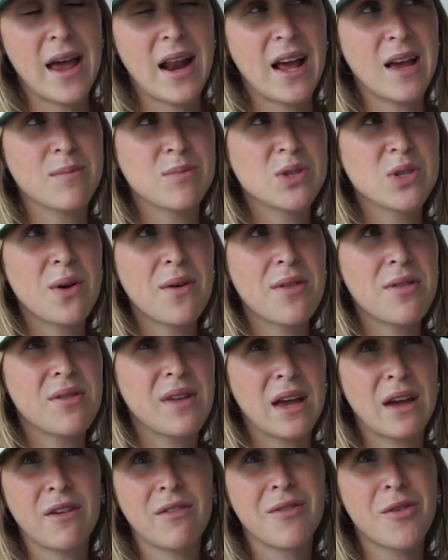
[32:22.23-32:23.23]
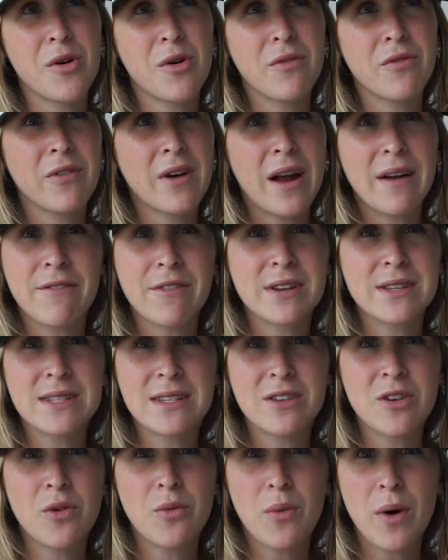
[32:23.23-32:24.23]
And I'm so thankful for every
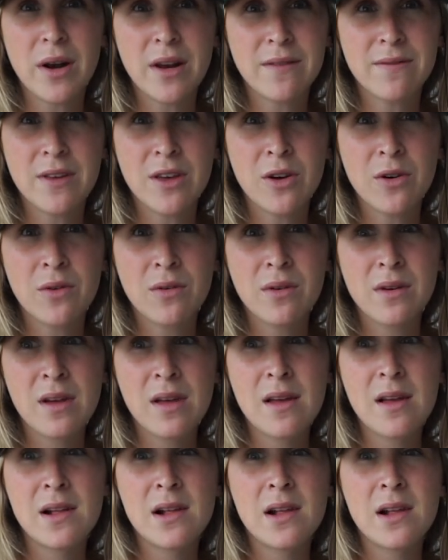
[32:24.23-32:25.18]
single one of you.